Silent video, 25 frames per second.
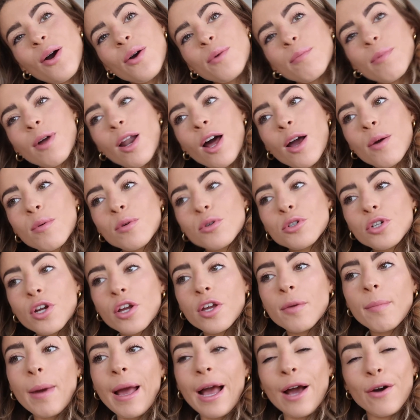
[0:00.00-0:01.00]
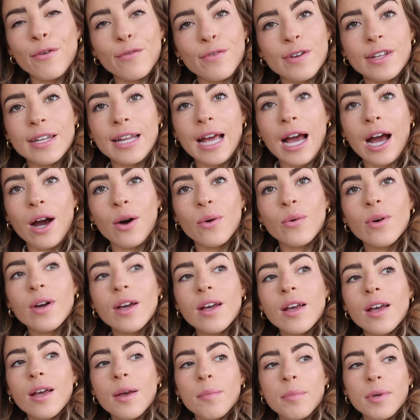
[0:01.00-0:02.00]
along, but I will show you my outfit now
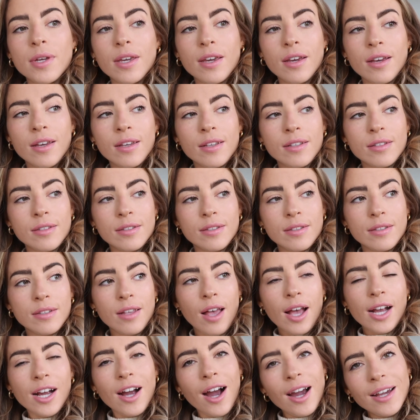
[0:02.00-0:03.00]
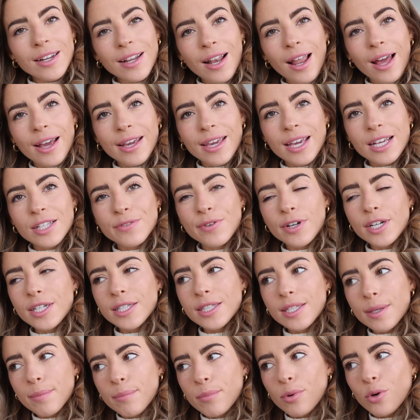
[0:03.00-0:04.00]
because I kind of like it. It's very
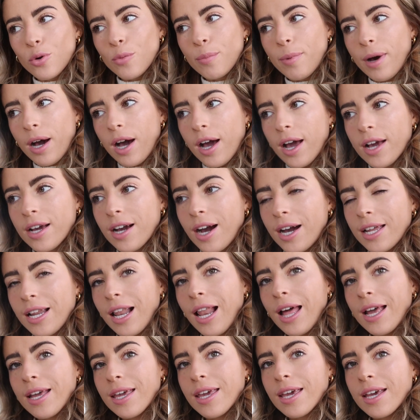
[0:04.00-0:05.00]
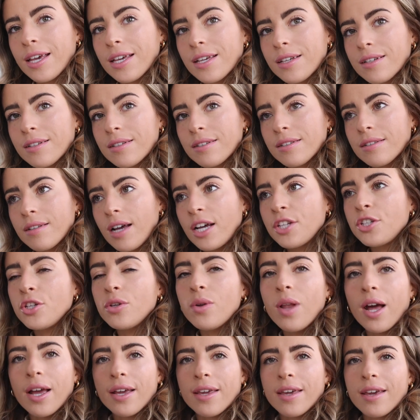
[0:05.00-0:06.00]
simple, but I kind of like it. I
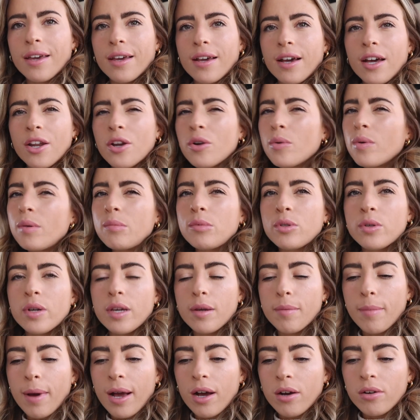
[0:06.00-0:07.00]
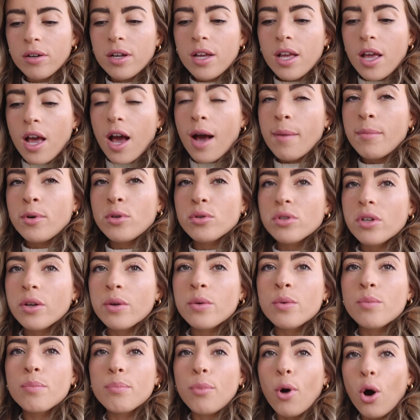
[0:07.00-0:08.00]
do like it. I don't know what I'm talking about. I'm
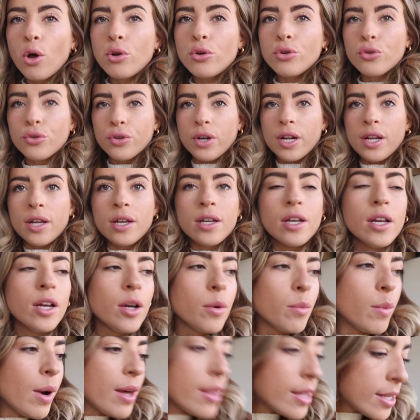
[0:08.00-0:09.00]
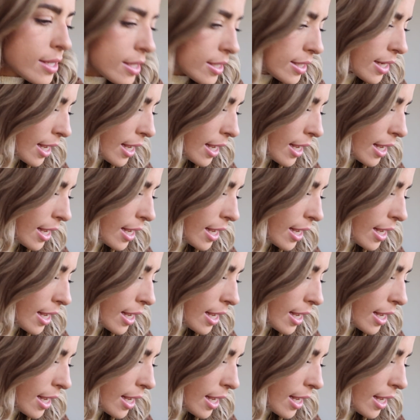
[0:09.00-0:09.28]
also pondering whether to